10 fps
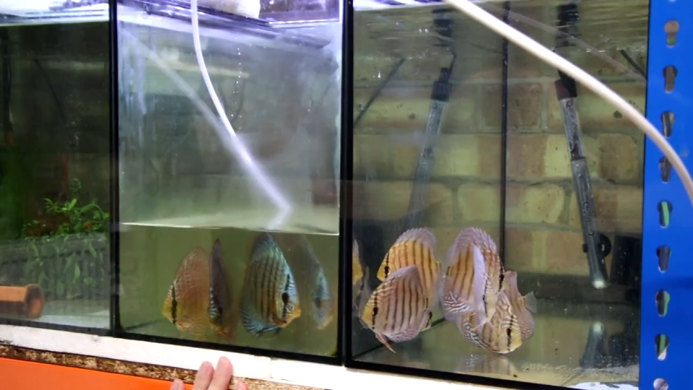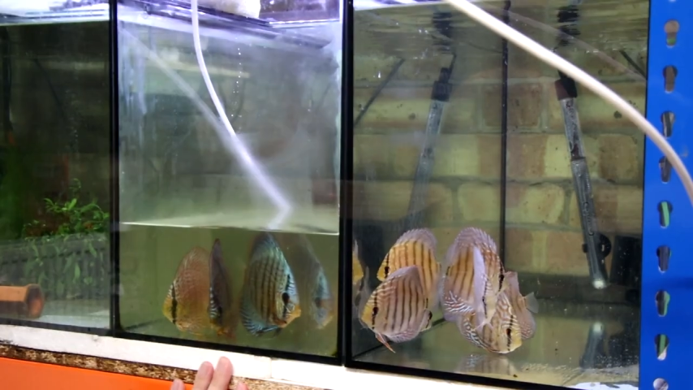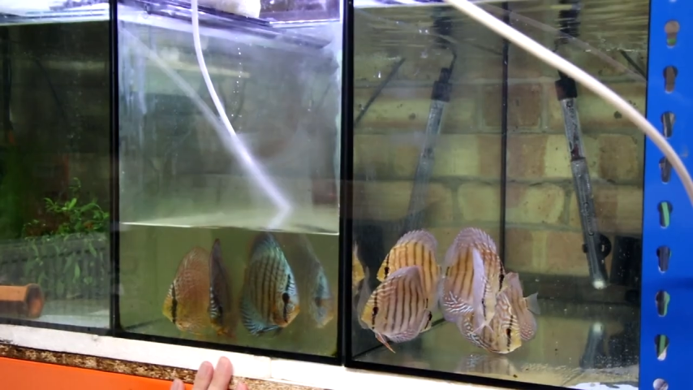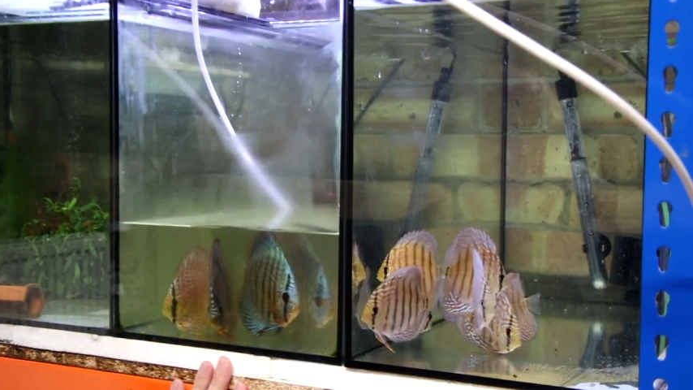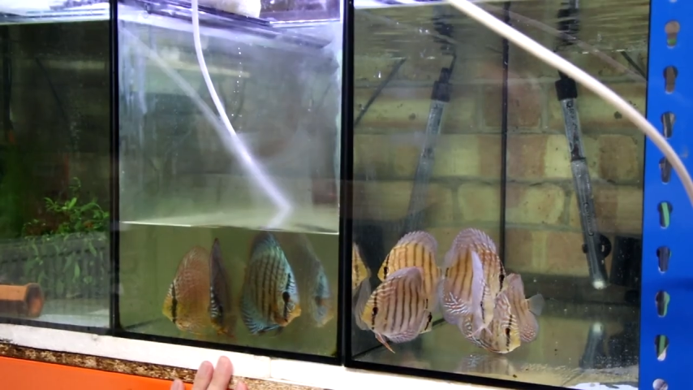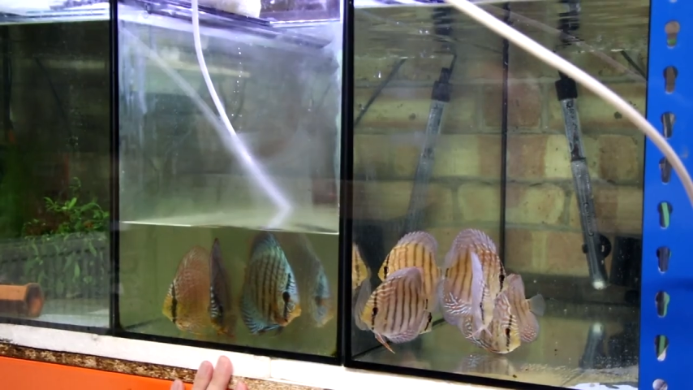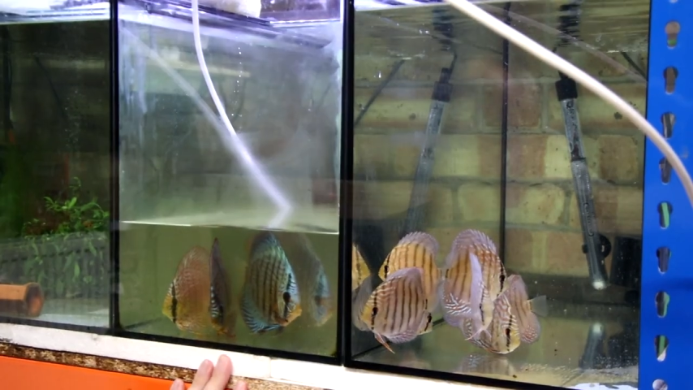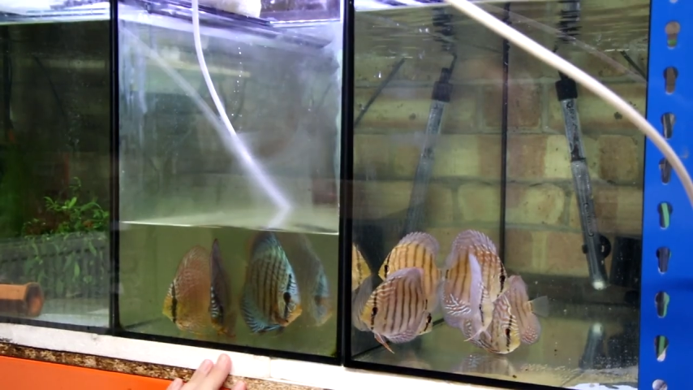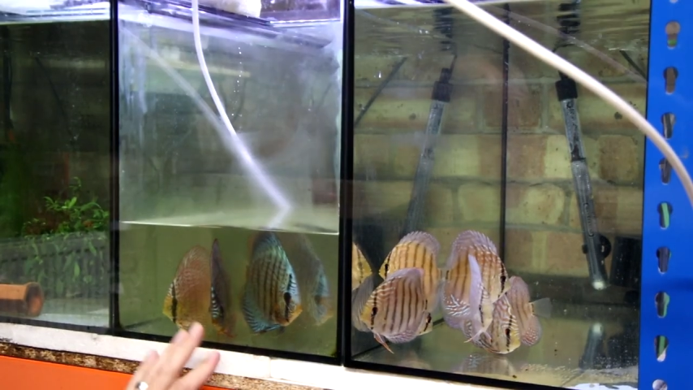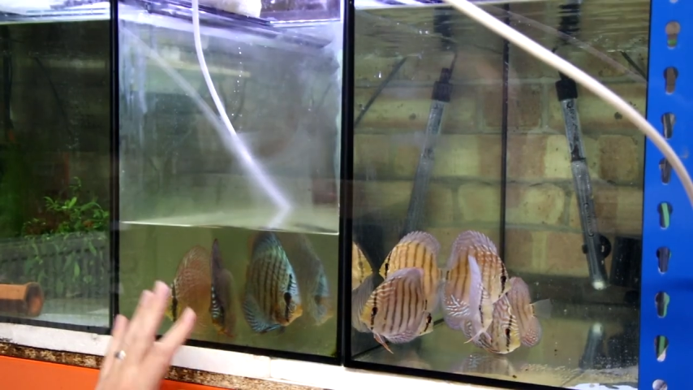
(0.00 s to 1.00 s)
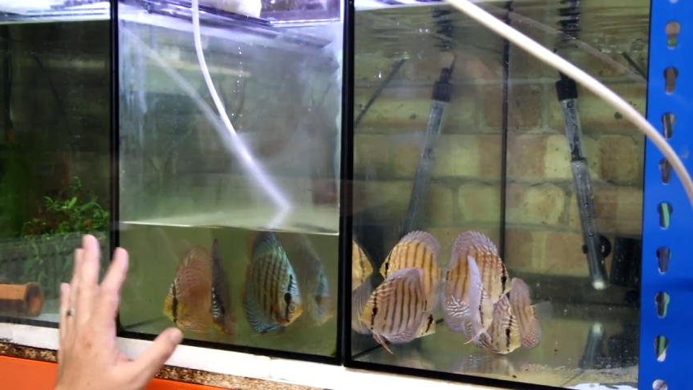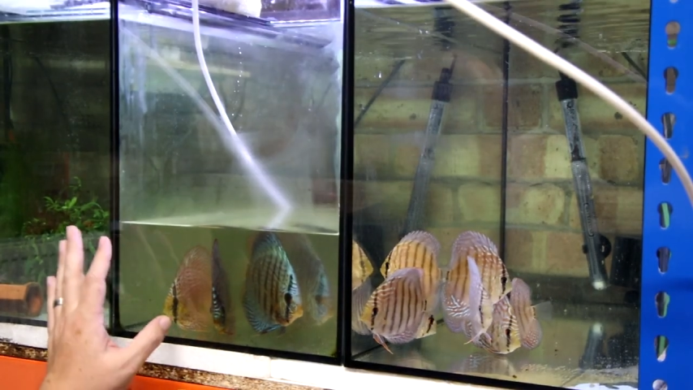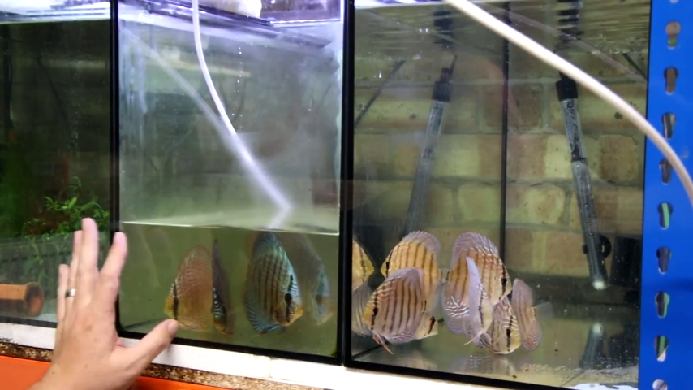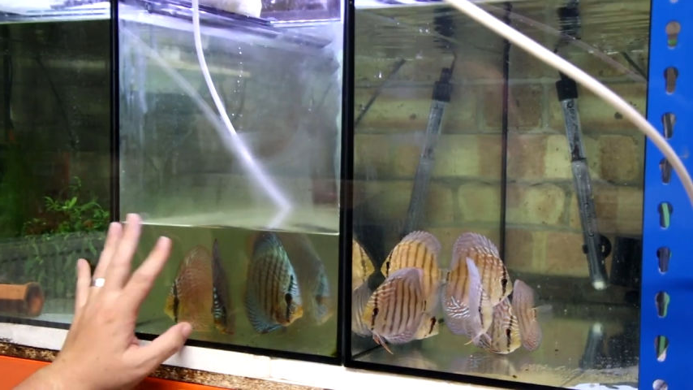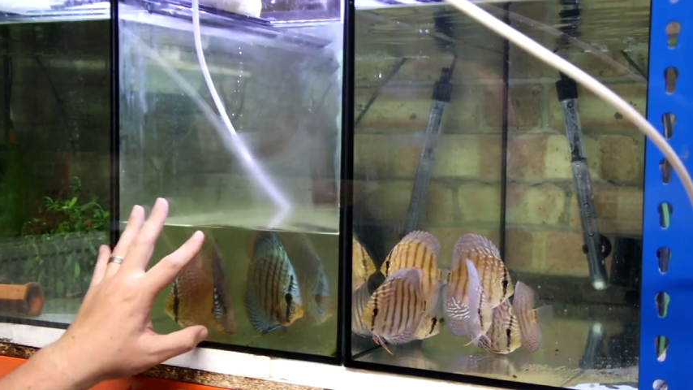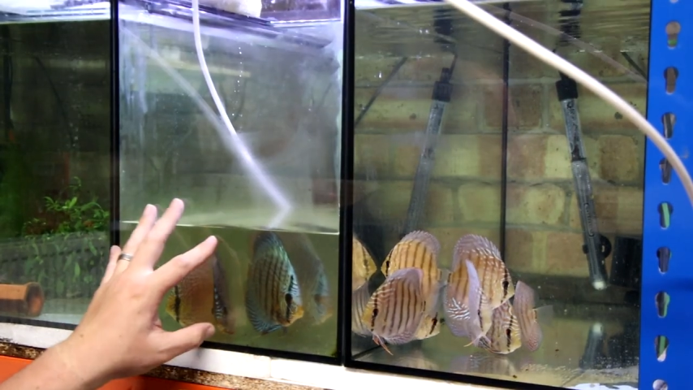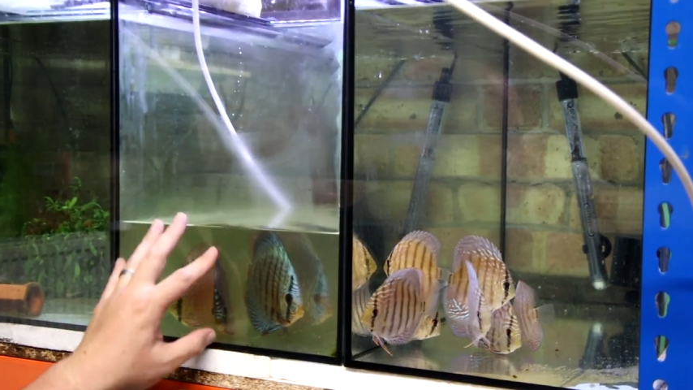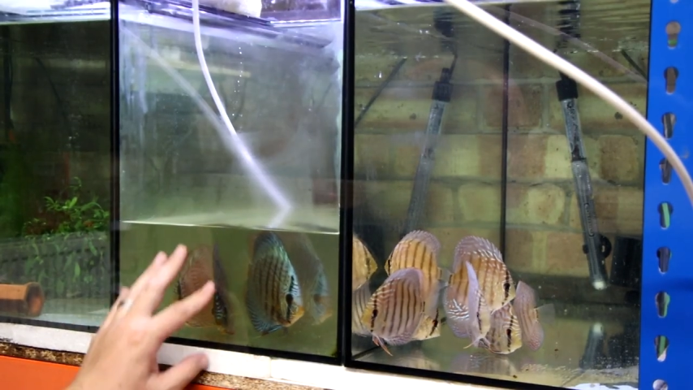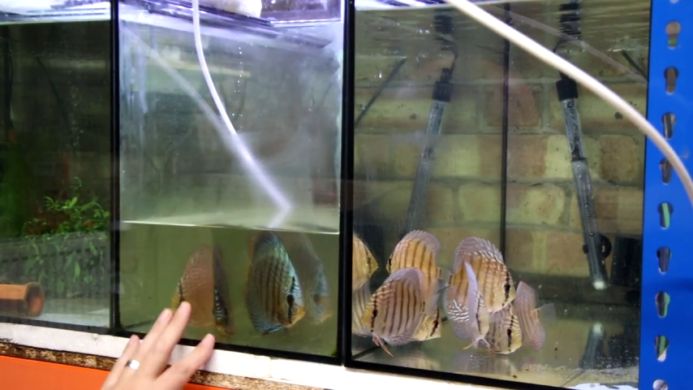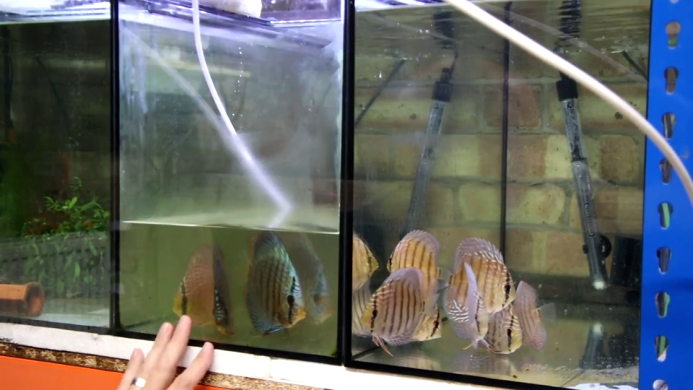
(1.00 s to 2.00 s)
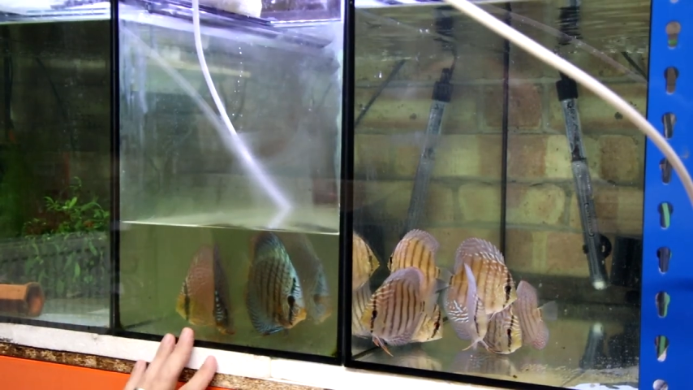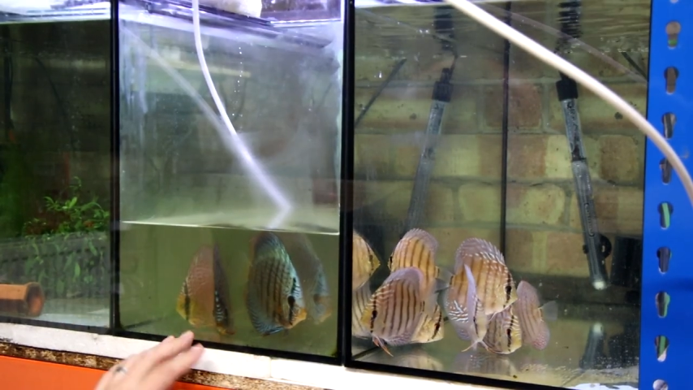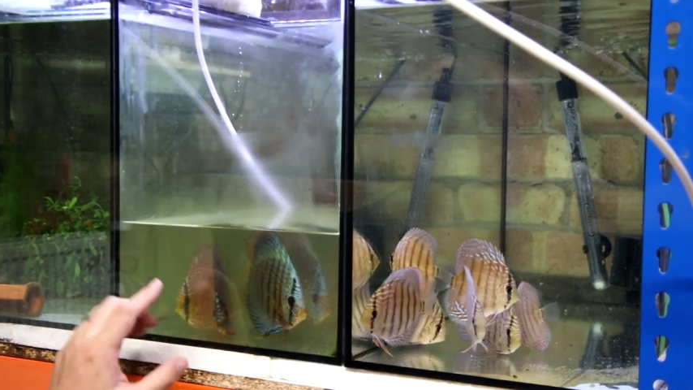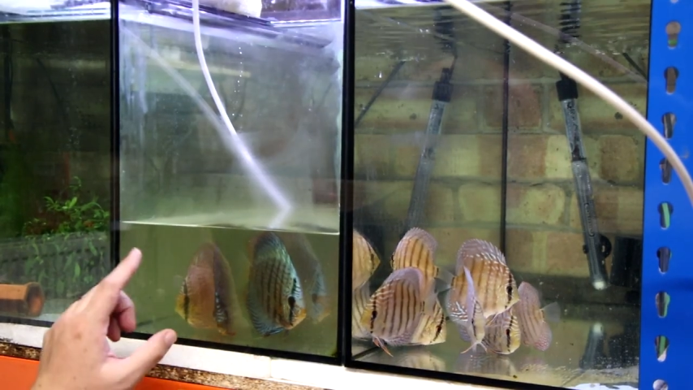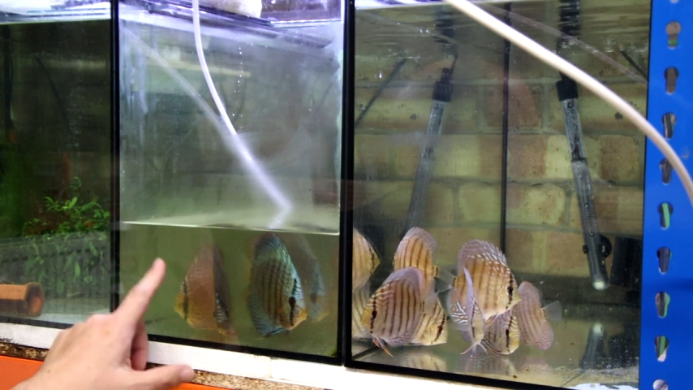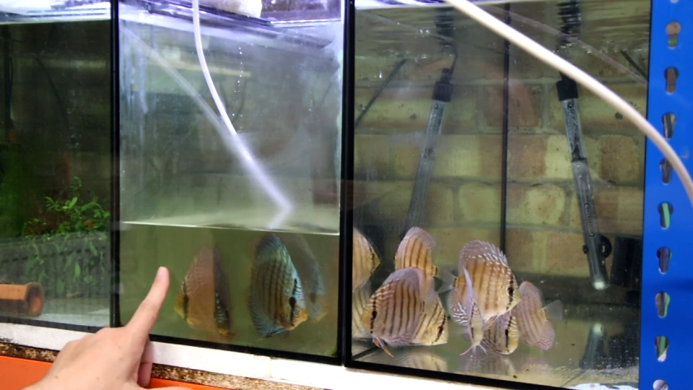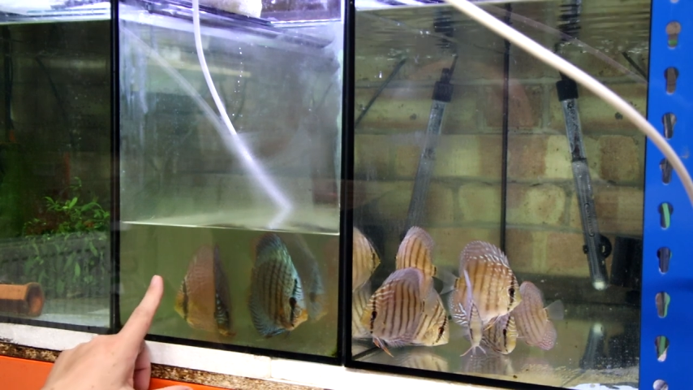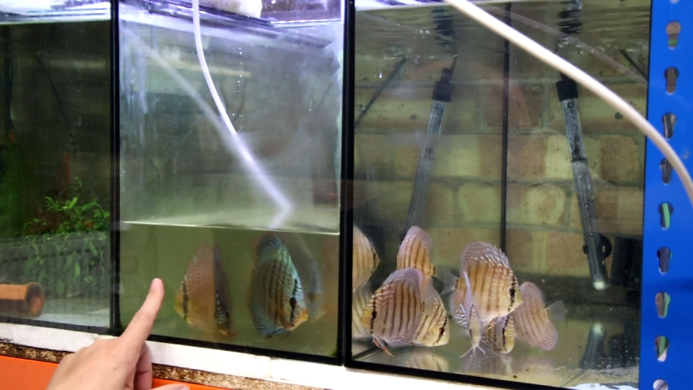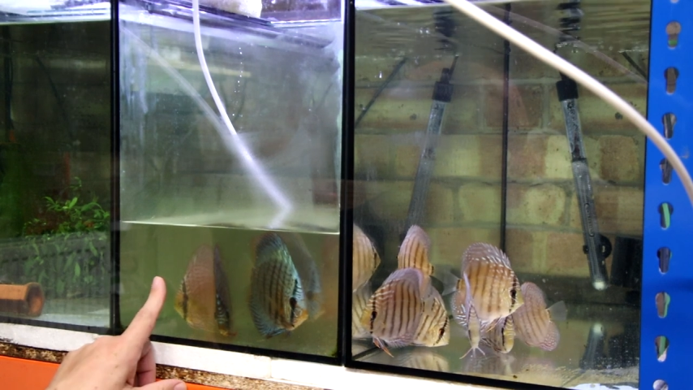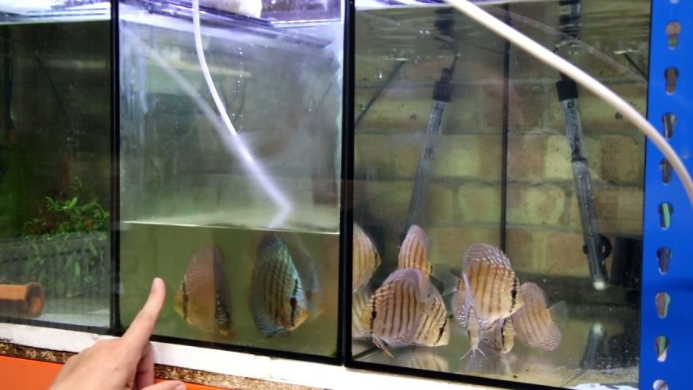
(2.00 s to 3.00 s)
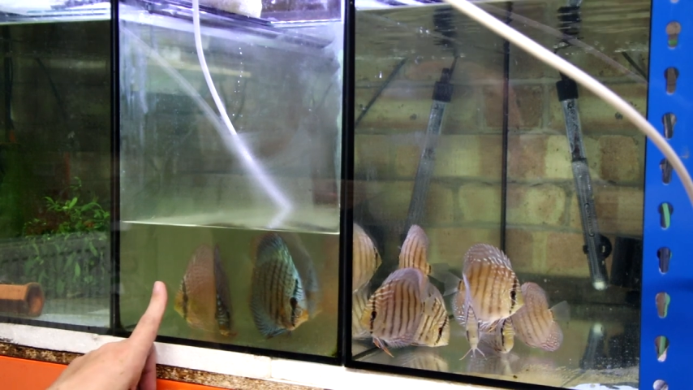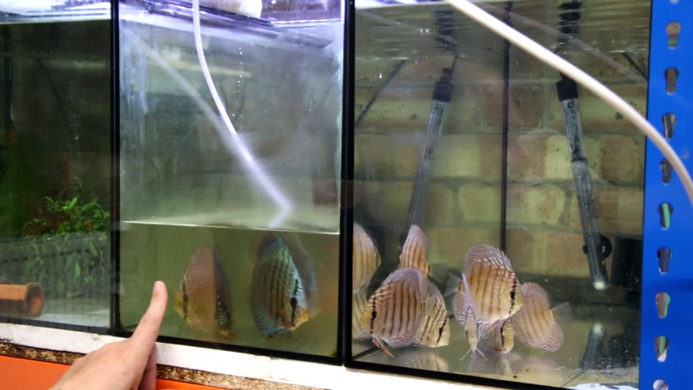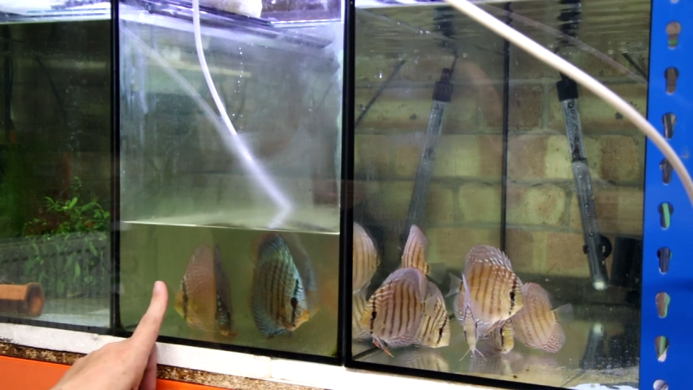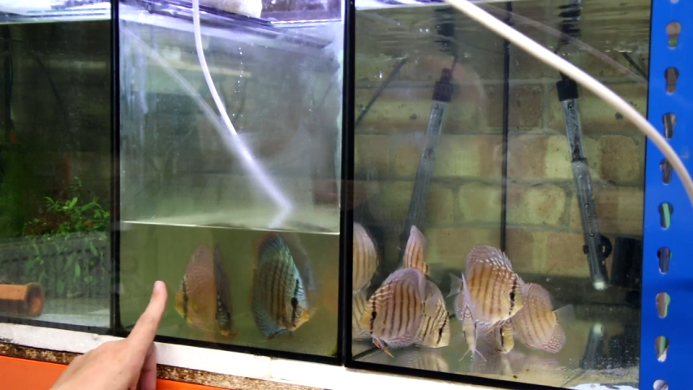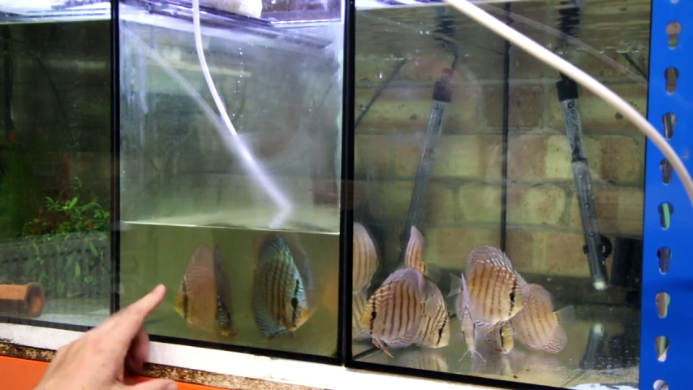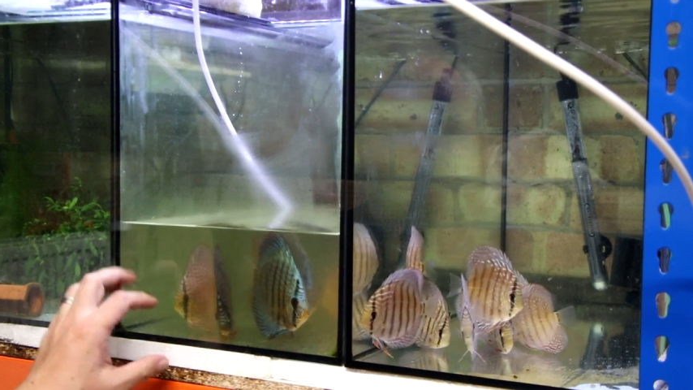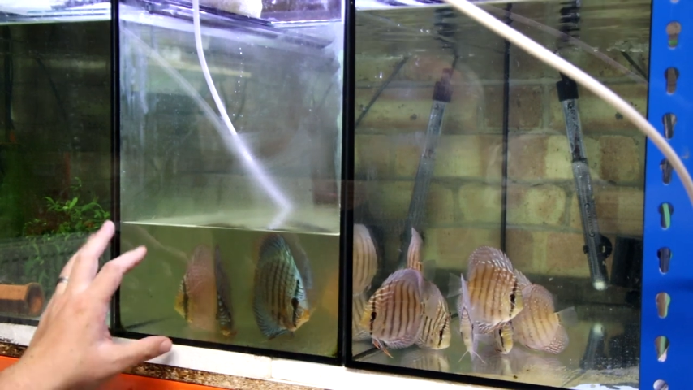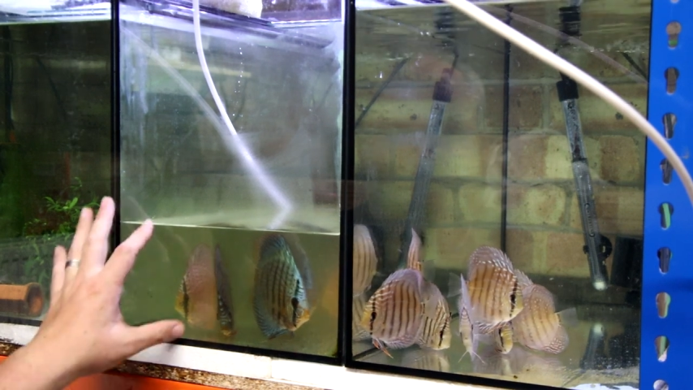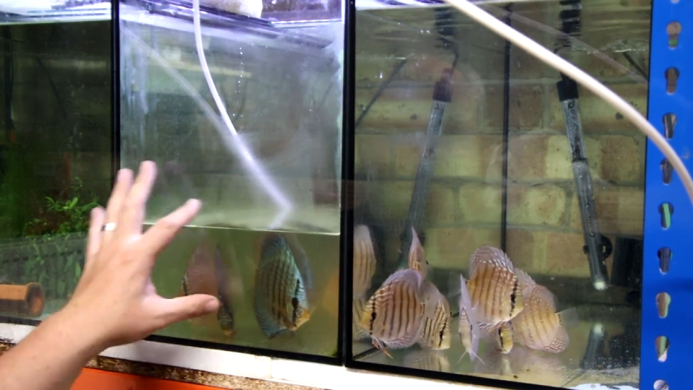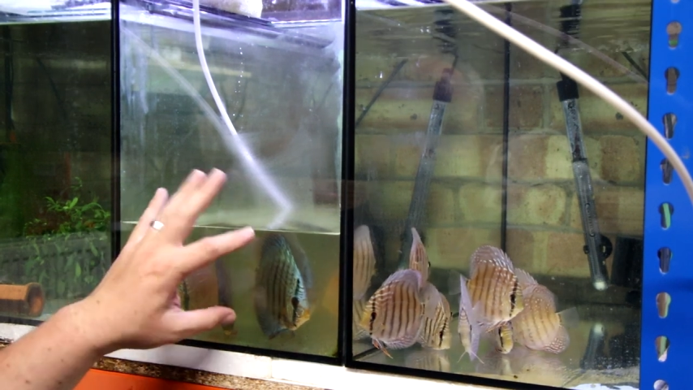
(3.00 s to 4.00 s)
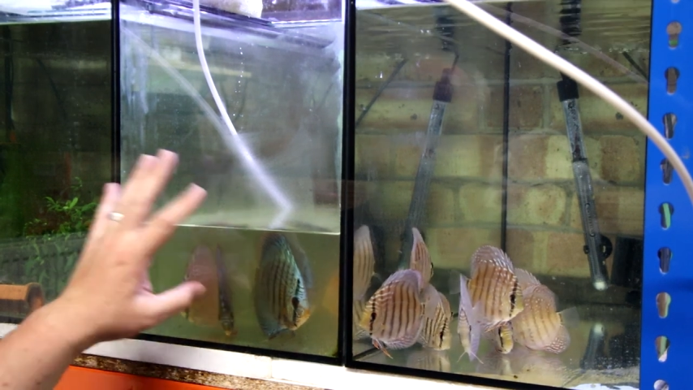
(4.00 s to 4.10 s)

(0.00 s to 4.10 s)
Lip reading: (no speaker visible)